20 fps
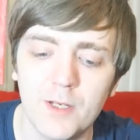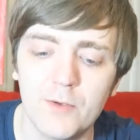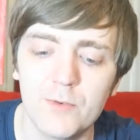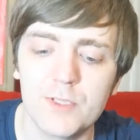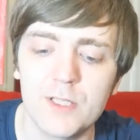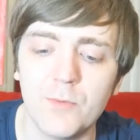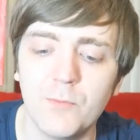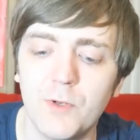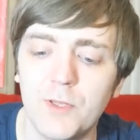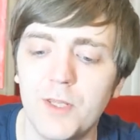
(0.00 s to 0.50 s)
It
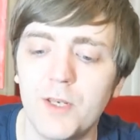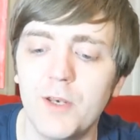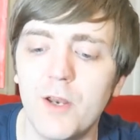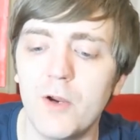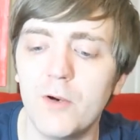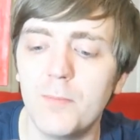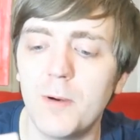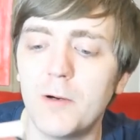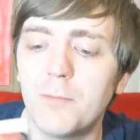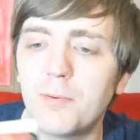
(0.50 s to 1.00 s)
also won the
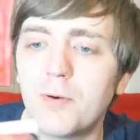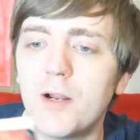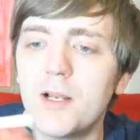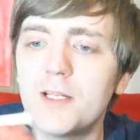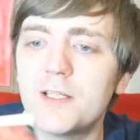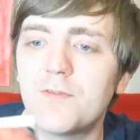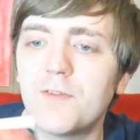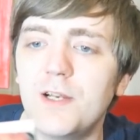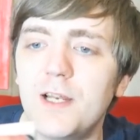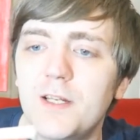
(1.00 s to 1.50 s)
Nobel
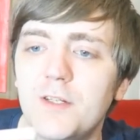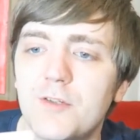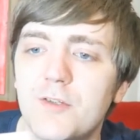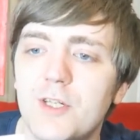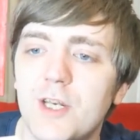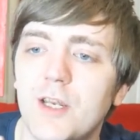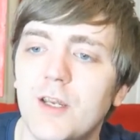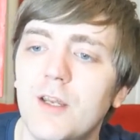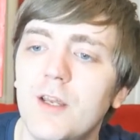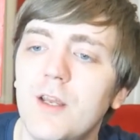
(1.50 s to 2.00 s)
Prize for
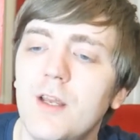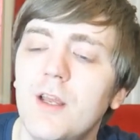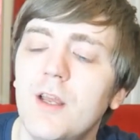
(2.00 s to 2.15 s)
Literature.